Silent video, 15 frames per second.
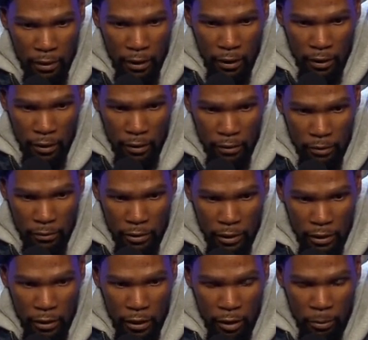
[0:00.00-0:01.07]
and
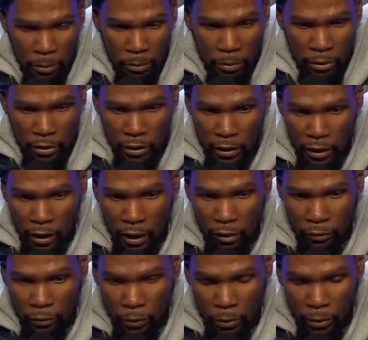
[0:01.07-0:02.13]
just helping pushing the game
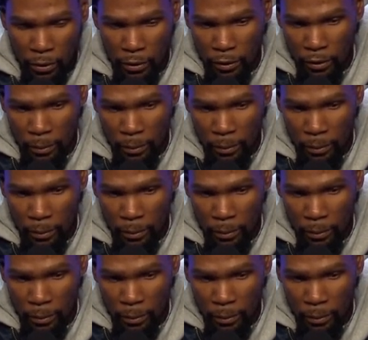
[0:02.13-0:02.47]
forward.